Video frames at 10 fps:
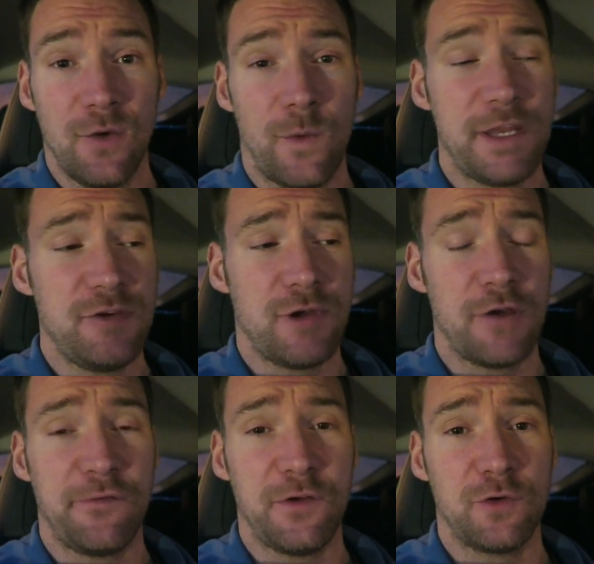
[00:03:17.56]
when you
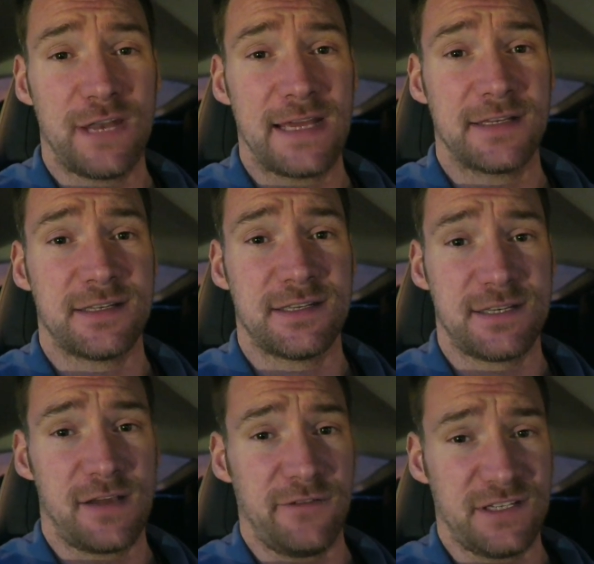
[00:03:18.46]
go for your next
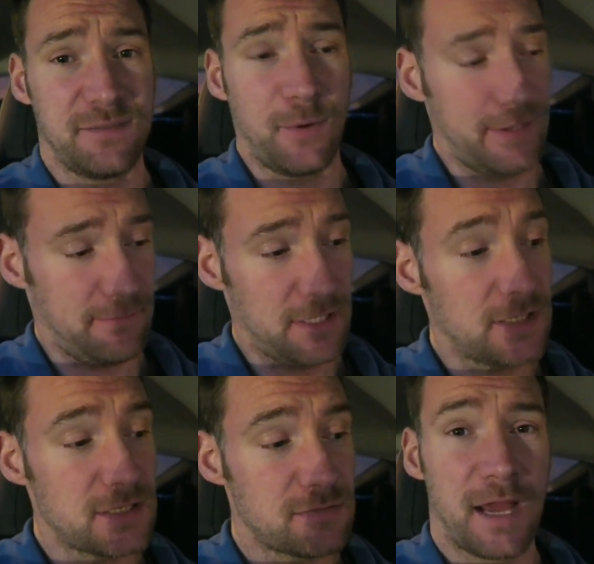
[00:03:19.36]
service appointment.